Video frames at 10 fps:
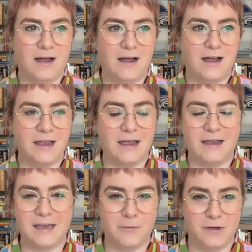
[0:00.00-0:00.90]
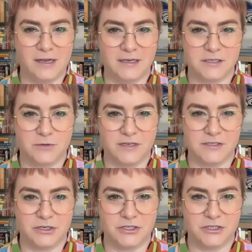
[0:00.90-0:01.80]
I keep pointing to the
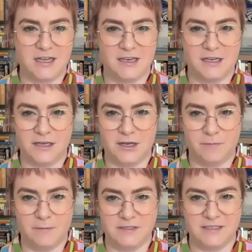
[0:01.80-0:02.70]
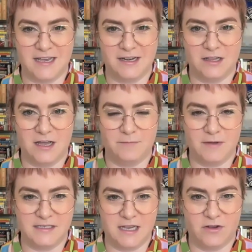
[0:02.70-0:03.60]
research that I think a lot of people cite a lot by
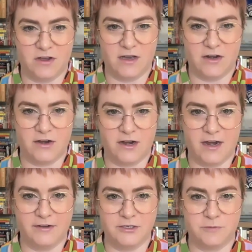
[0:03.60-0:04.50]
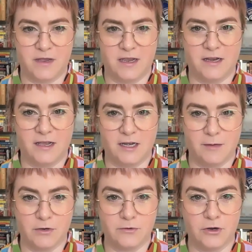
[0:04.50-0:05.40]
David Otter, Aaron Dubé, and Annie
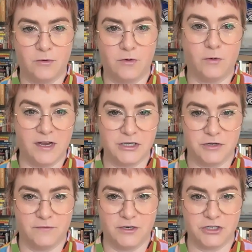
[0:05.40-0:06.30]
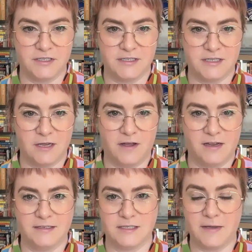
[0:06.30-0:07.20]
McGrew on wage convergence that
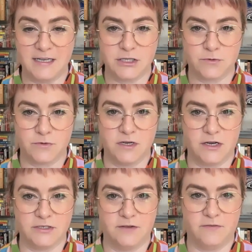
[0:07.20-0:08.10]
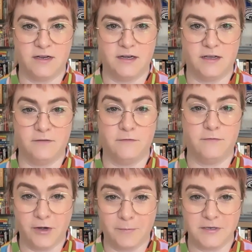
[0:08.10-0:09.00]
finds the past 3 years have undone
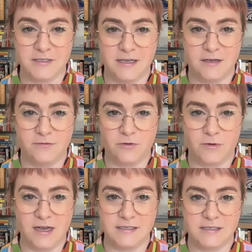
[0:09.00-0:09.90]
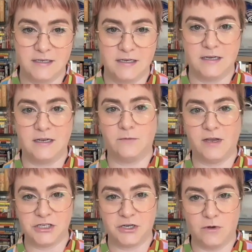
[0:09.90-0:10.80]
40% of the rise in
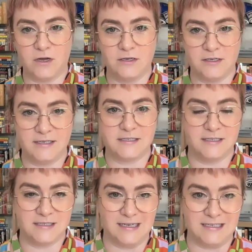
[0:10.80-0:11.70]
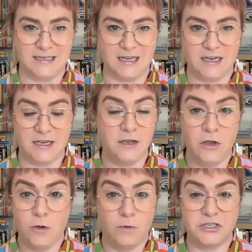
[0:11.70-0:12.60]
wage inequality since 1980,
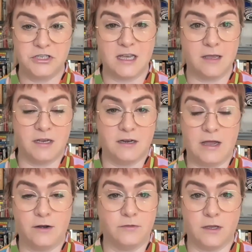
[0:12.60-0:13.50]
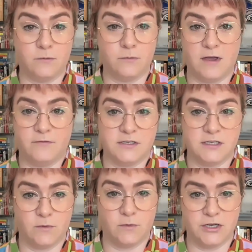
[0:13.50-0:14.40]
which is, I don't think we've ever
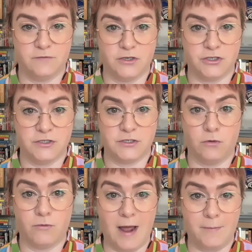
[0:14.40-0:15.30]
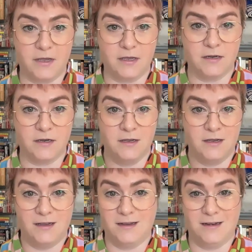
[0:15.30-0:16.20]
seen wage convergence so rapid
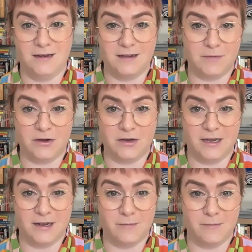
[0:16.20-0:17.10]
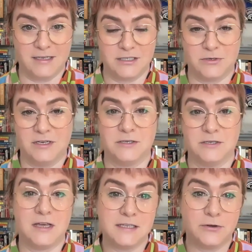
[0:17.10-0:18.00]
in American economic history. So
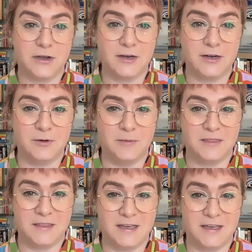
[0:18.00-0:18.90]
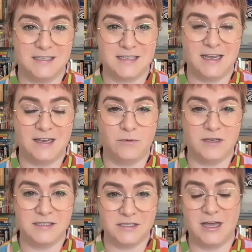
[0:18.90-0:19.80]
that's incredible, but that's to say
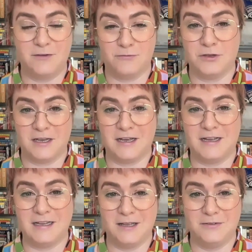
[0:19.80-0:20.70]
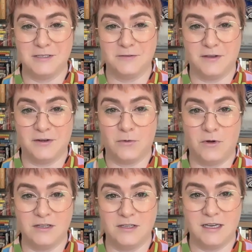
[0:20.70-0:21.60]
we still have really high levels of
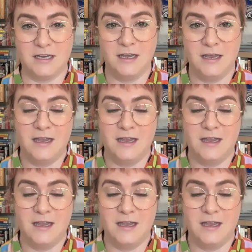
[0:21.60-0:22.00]
inequality.